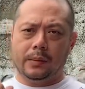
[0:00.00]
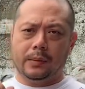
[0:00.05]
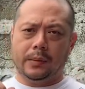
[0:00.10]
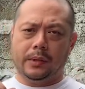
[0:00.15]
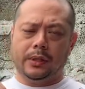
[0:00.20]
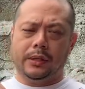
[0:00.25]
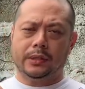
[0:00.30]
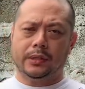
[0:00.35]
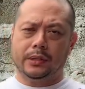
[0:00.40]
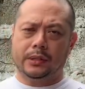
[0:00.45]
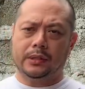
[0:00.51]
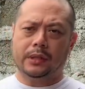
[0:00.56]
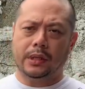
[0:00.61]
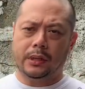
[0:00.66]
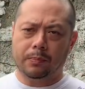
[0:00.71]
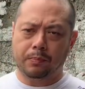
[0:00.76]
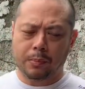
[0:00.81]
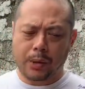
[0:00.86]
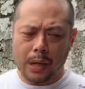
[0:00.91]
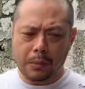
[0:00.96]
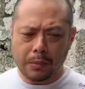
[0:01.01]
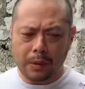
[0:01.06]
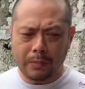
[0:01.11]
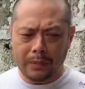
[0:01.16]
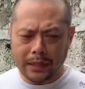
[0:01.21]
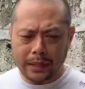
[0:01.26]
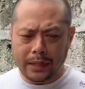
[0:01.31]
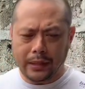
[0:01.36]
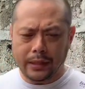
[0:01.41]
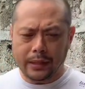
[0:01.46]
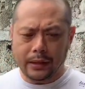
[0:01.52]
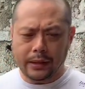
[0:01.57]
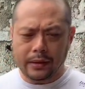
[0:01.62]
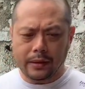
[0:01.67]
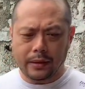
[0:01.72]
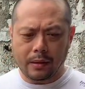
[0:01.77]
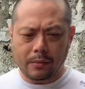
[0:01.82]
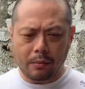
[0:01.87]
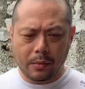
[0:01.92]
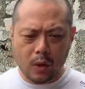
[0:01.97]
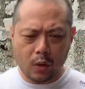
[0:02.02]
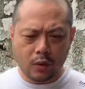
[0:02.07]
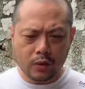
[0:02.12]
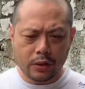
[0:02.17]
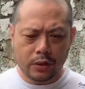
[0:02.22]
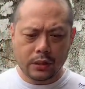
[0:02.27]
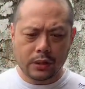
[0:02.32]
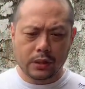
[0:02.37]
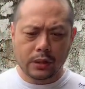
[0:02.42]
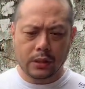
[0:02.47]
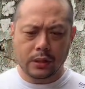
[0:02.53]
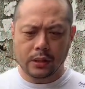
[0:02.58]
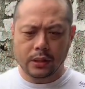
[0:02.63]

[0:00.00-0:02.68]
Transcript: is probably the most